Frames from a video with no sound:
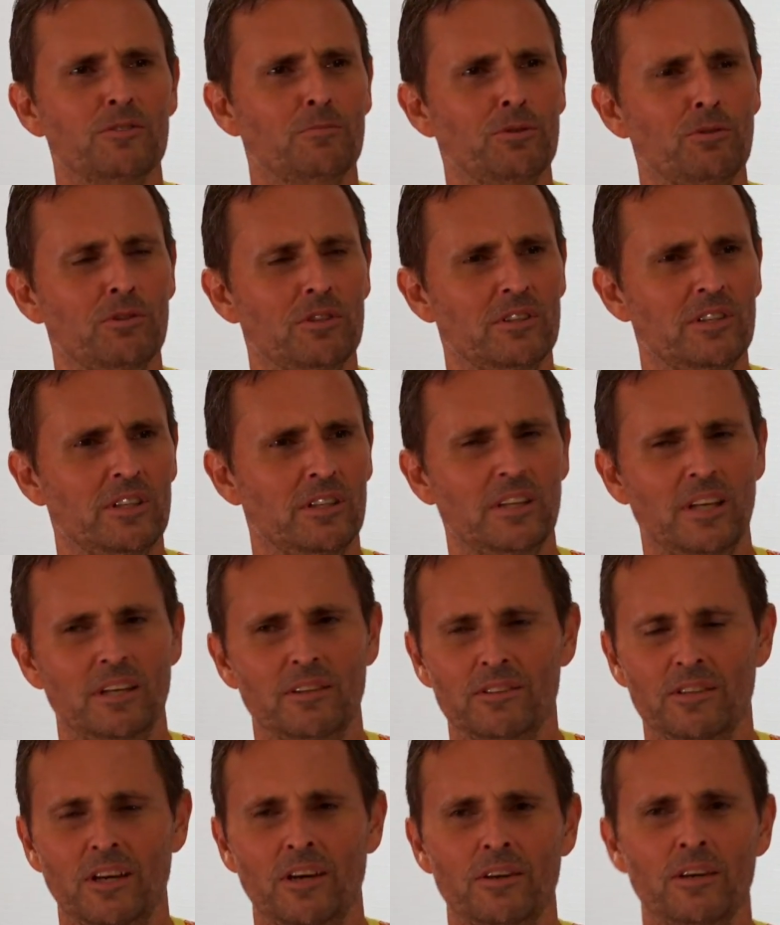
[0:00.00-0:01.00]
supported mm. Hitler.
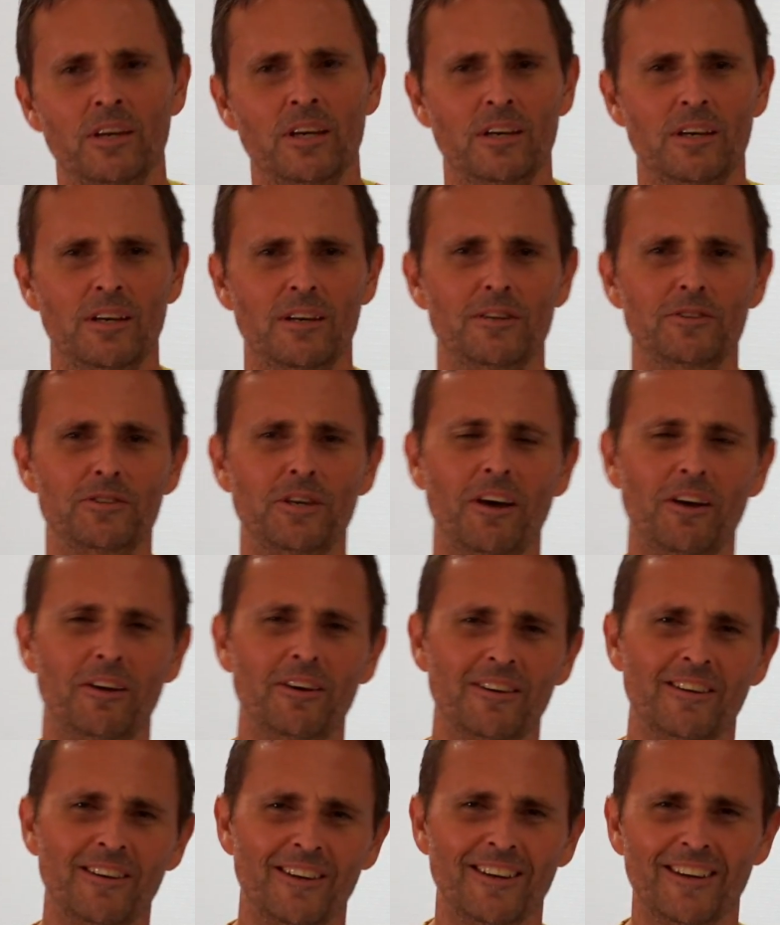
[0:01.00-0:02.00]
So,
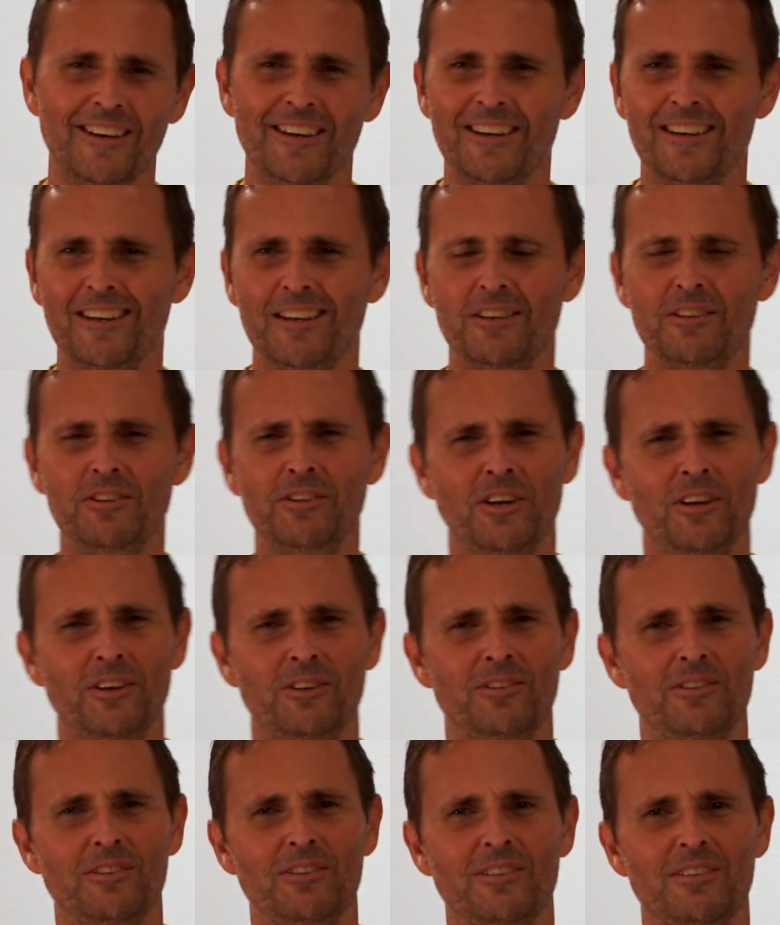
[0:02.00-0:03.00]
so you
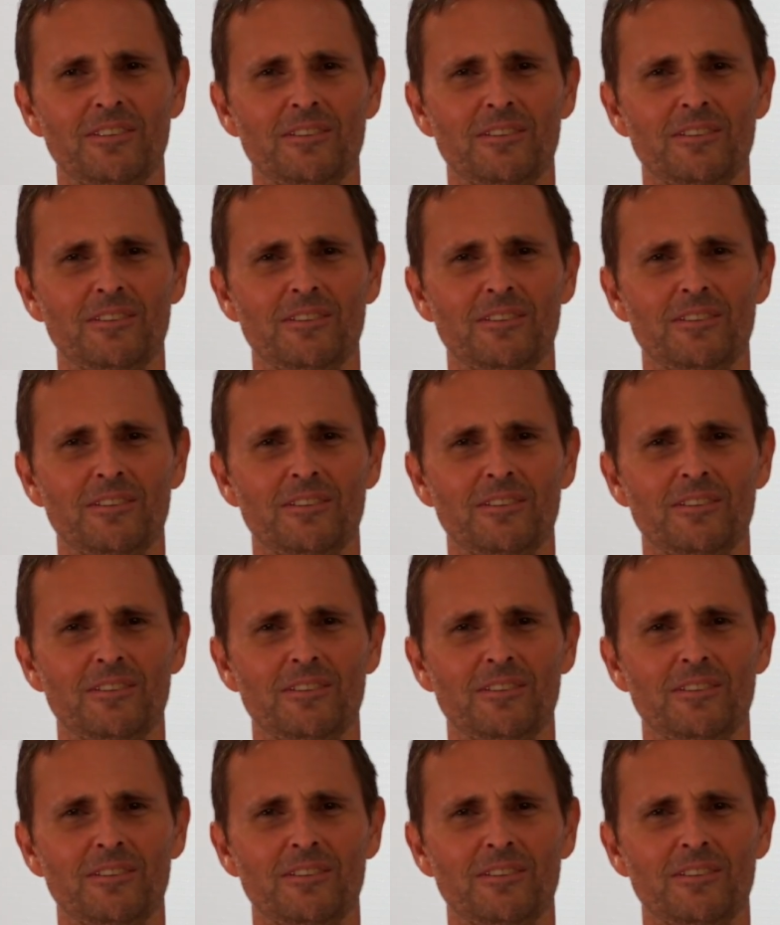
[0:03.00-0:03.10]
know,